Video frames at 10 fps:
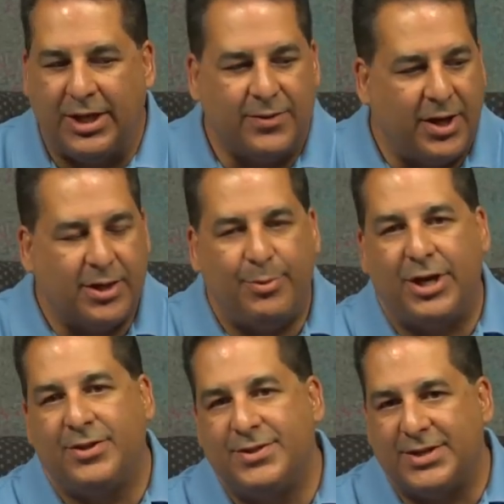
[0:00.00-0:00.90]
I talk
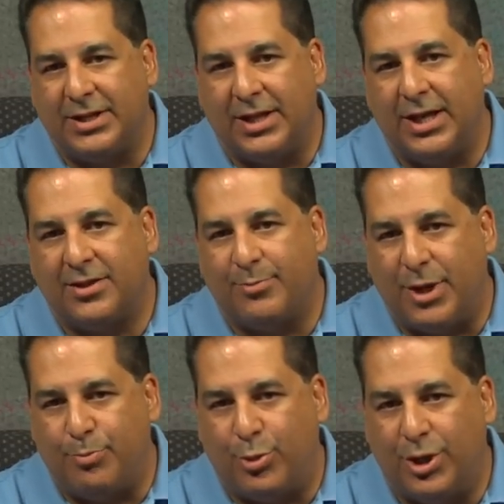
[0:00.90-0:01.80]
about this at length in
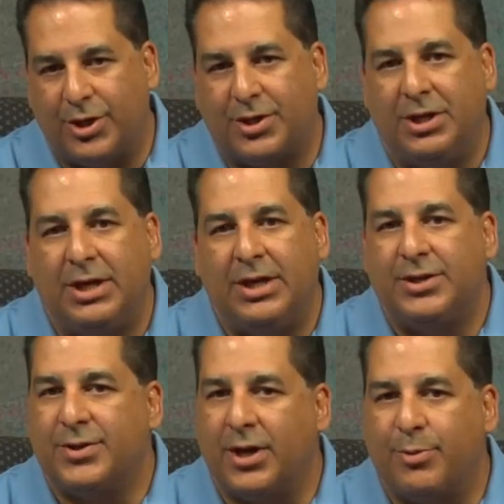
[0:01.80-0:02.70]
my book,
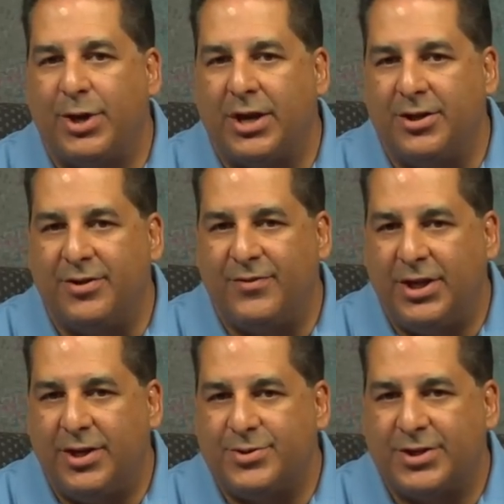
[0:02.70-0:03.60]
talk about it in the
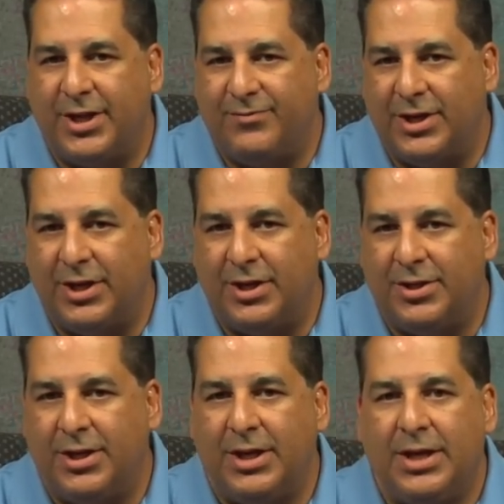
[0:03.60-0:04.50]
videos that I've done.